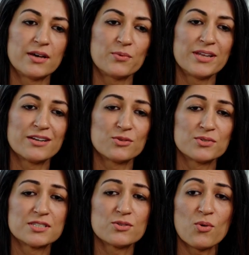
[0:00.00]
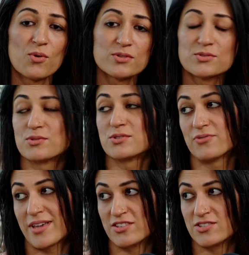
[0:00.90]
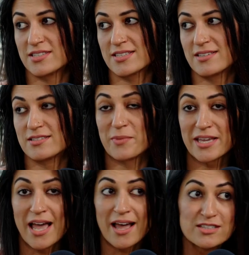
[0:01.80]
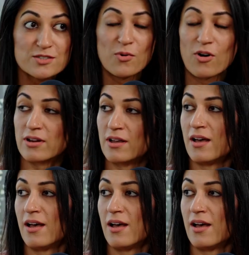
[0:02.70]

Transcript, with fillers: that we included all sorts of agencies, big and small,